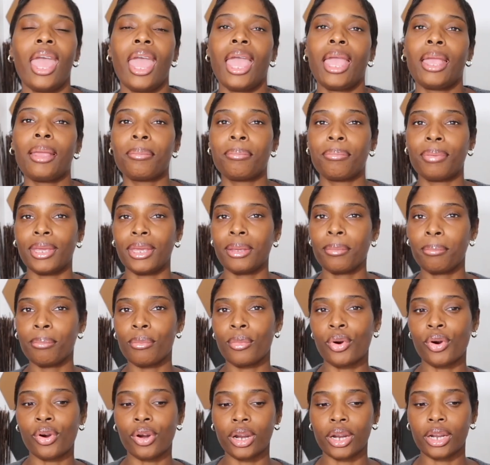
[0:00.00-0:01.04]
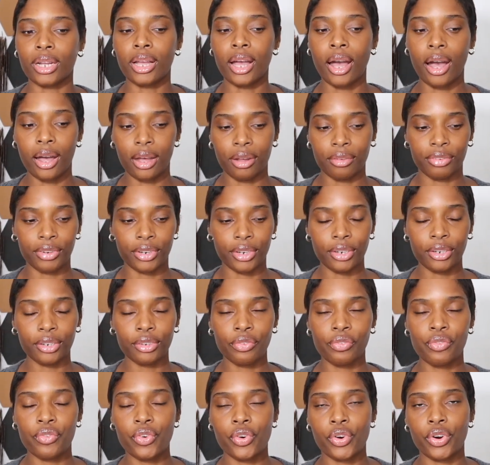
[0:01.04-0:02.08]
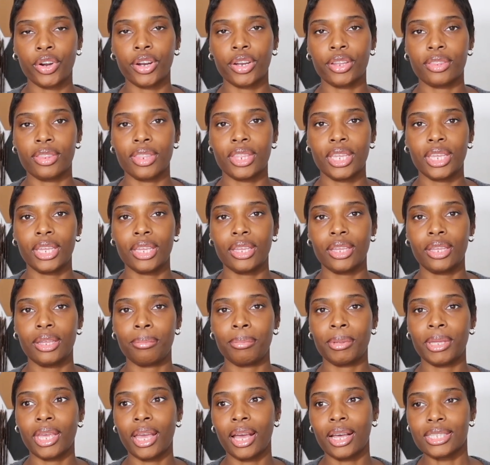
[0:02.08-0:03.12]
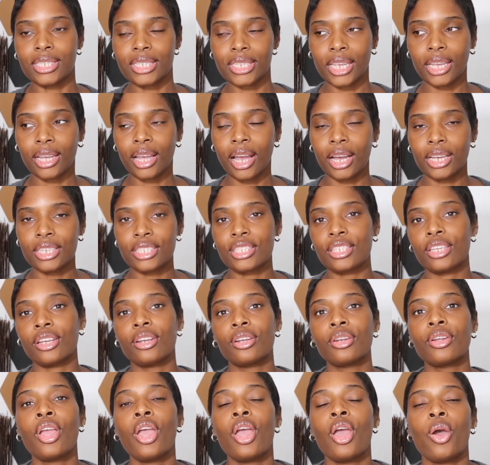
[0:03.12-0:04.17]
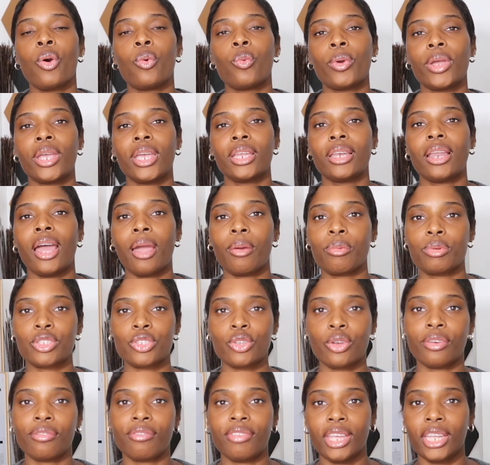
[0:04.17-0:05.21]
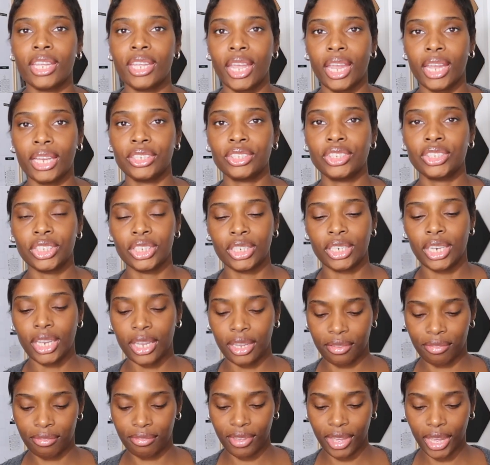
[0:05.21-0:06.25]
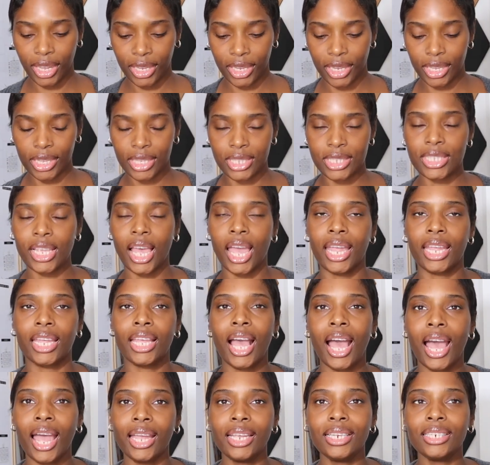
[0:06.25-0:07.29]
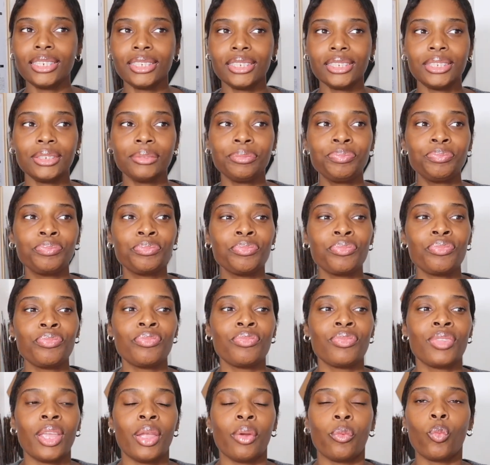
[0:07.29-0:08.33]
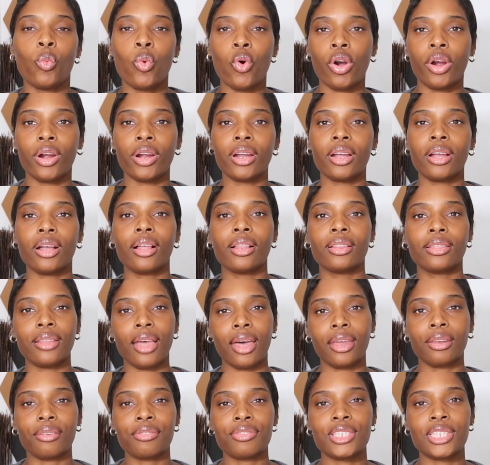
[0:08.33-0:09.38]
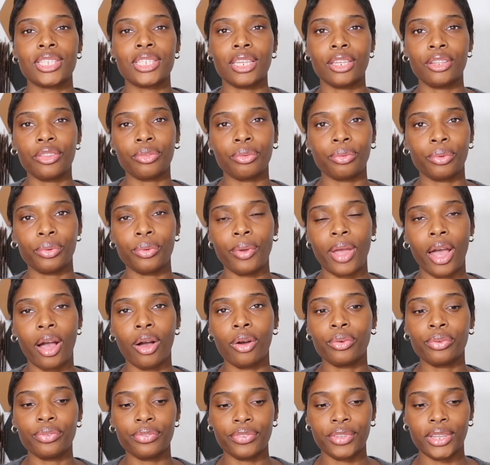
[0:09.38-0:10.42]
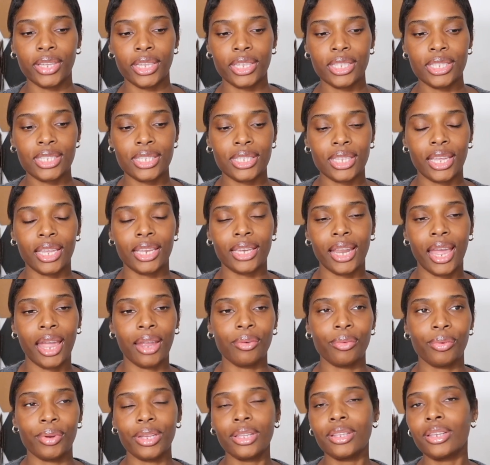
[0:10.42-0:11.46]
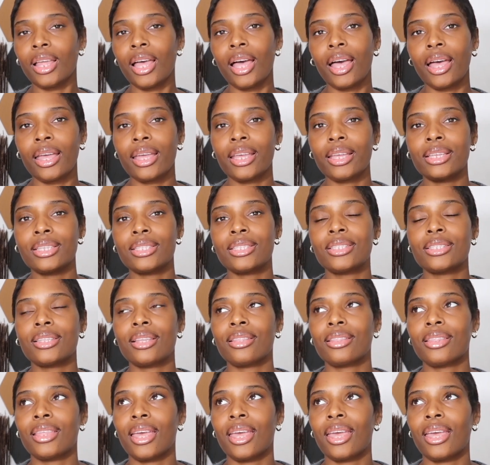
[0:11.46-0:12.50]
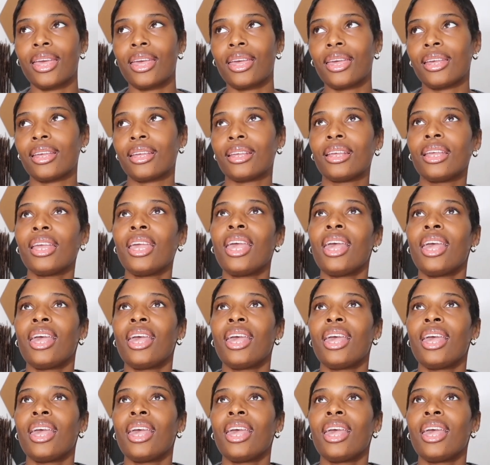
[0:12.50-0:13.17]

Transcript: a bit more covered for the Beyoncé concert. When I was on vacation in Vegas, I kind of wore a lot of see-through outfits, and I realized that